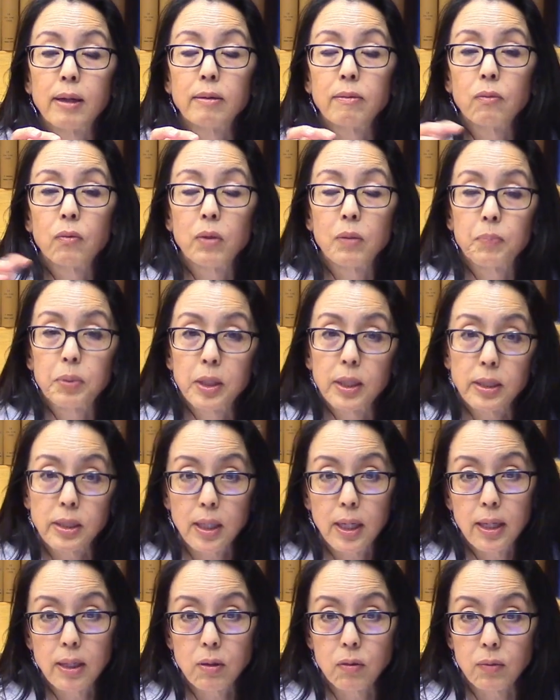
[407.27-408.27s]
We put it
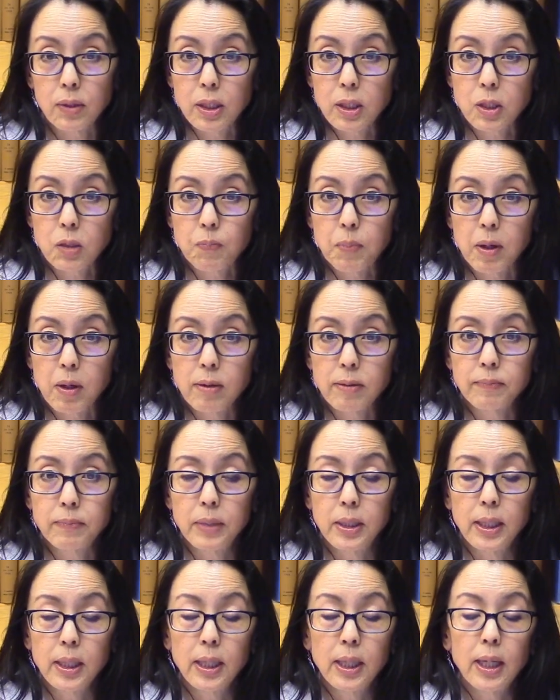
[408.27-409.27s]
together with the sperm,
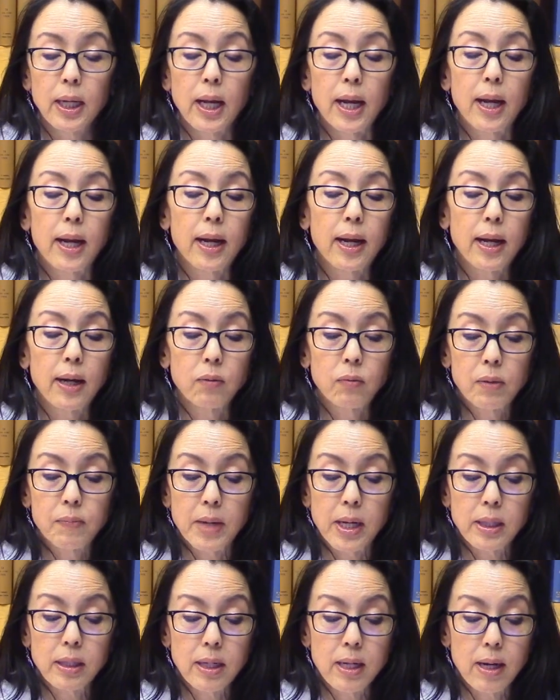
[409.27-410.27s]
and we
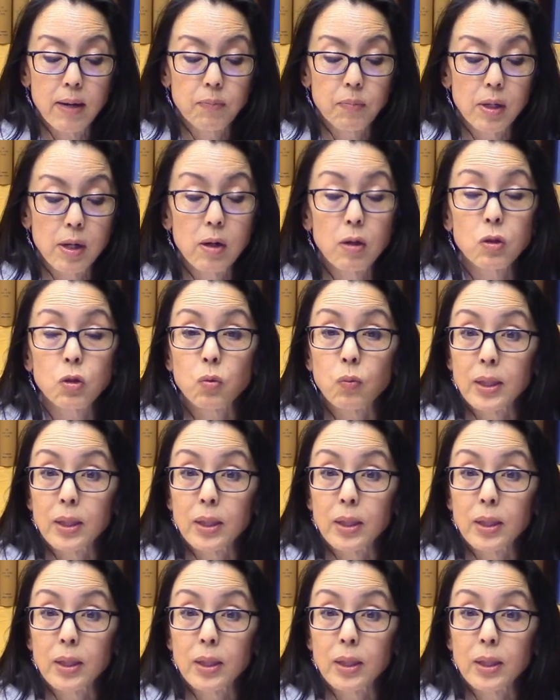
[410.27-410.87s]
make the embryos.